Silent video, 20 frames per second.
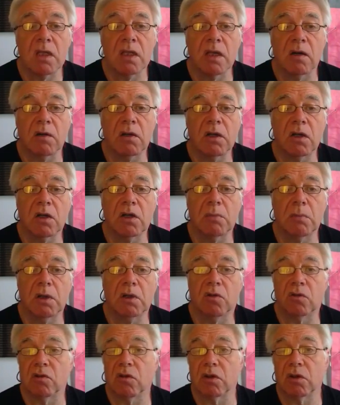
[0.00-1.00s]
Now, unlike a
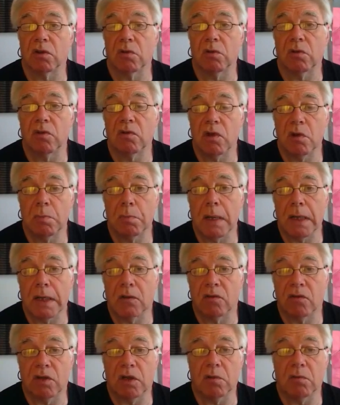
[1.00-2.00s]
motorcycle, there's no
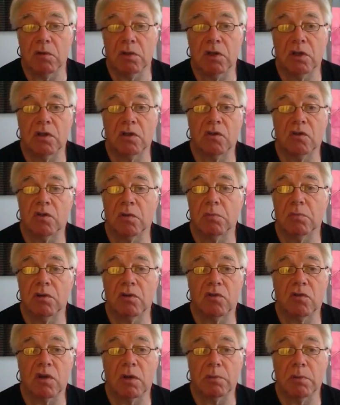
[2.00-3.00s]
back seat where you can simply
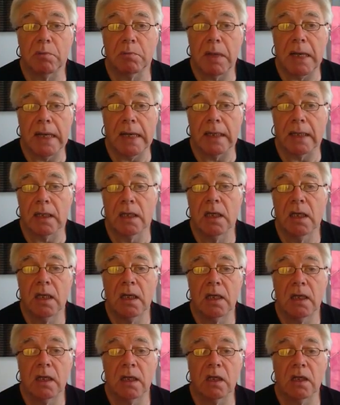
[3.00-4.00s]
strap a bag.
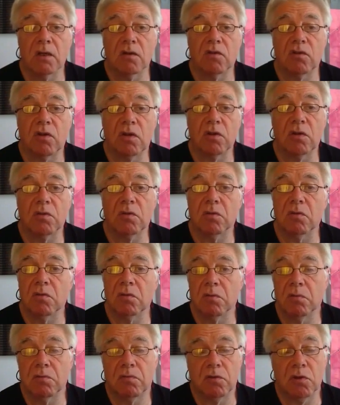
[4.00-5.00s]

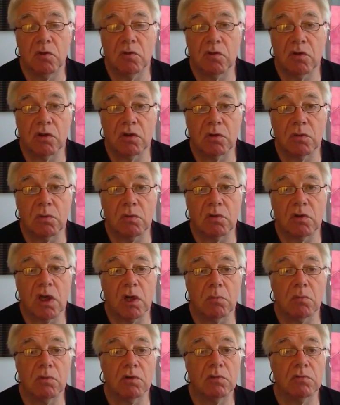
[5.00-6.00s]
So few cycles
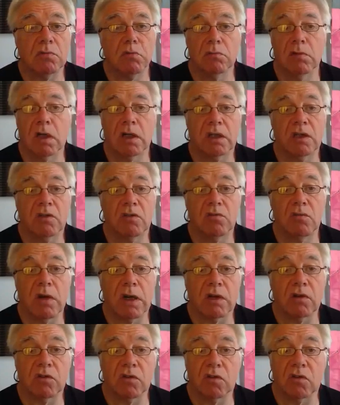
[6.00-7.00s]
come with luggage
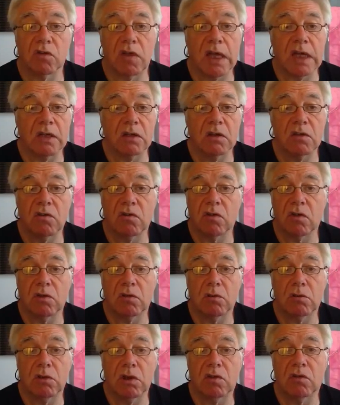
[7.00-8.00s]
racks as standard. So
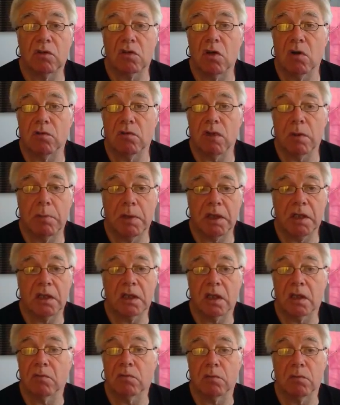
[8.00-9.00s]
you'll need to cough up
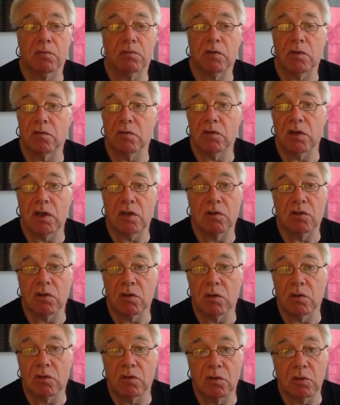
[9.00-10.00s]
anything from 50
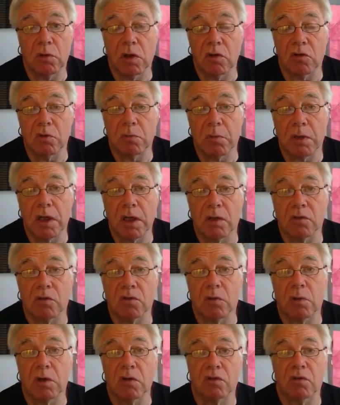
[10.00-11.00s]
to 200
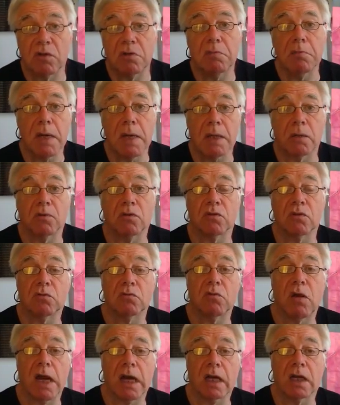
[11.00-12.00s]
pounds to actually mount a
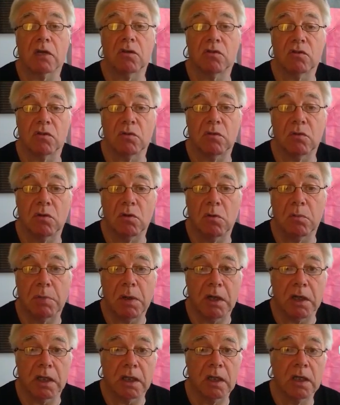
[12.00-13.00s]
rack to your
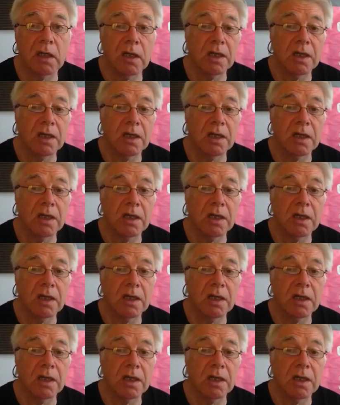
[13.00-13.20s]
bike.